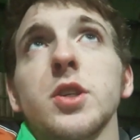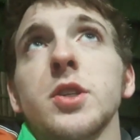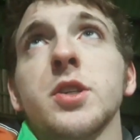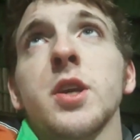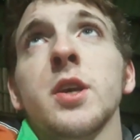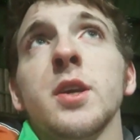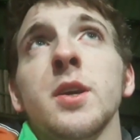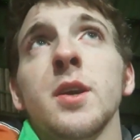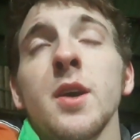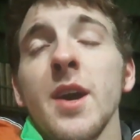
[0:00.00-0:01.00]

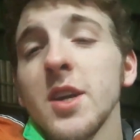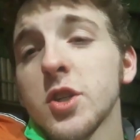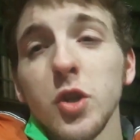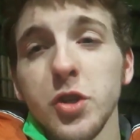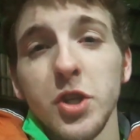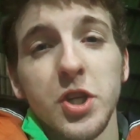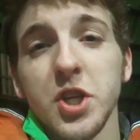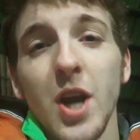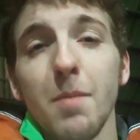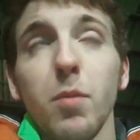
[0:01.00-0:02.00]
It's just a
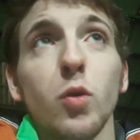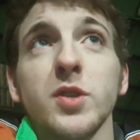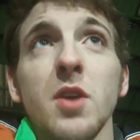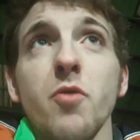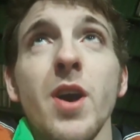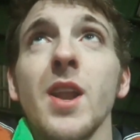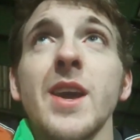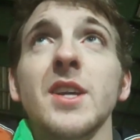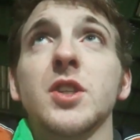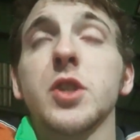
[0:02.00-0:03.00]
shambles, it really
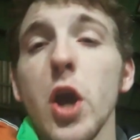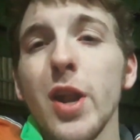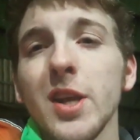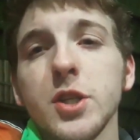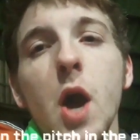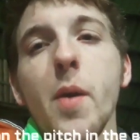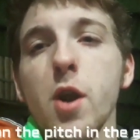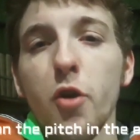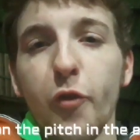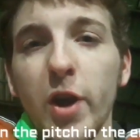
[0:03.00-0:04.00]
is. Turley's
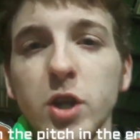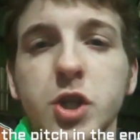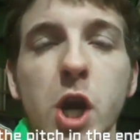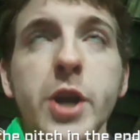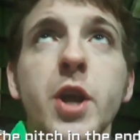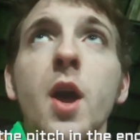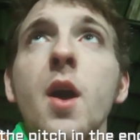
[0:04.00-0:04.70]
going off injured.